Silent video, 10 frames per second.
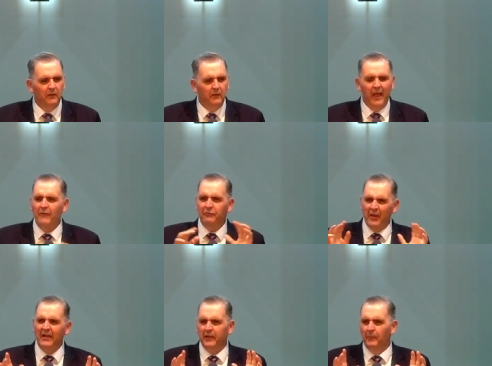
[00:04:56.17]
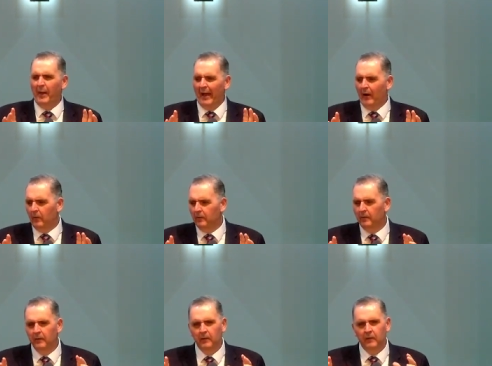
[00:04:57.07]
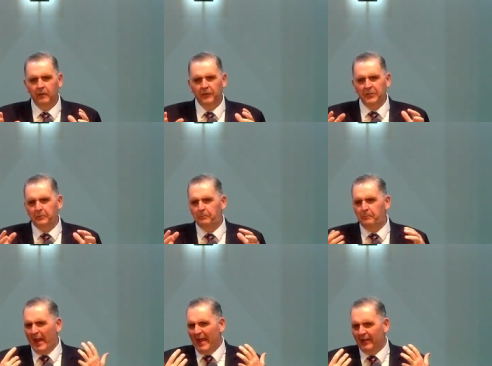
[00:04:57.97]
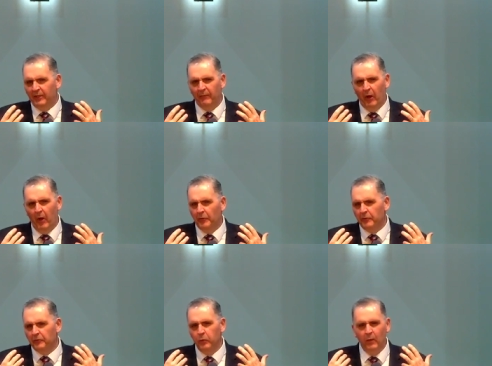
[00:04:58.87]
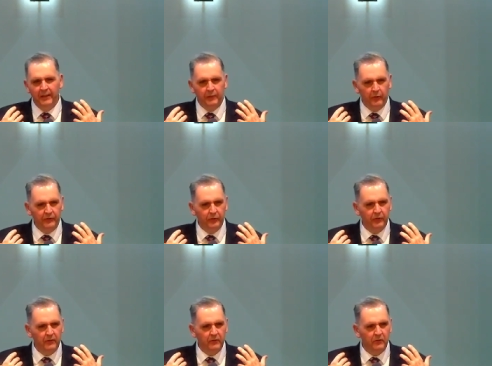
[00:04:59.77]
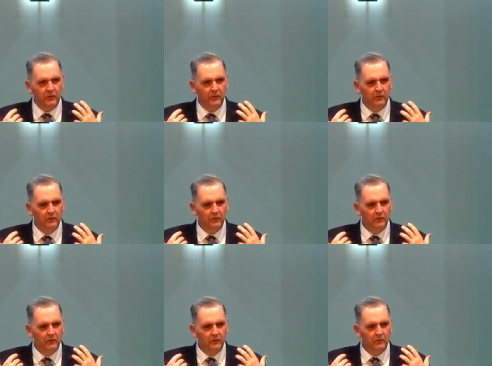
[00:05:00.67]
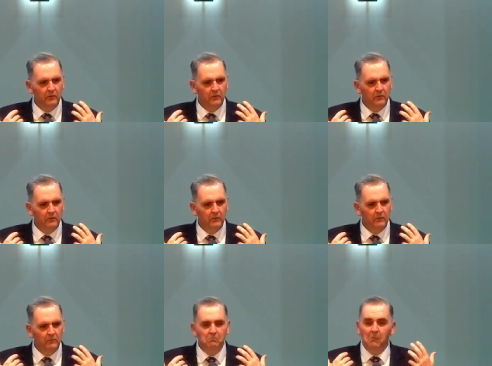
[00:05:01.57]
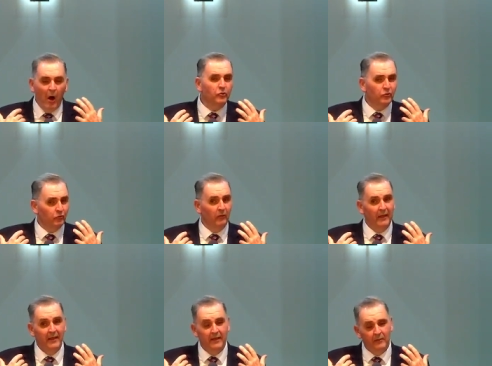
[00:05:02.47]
and think about this band of 120 Christians, mostly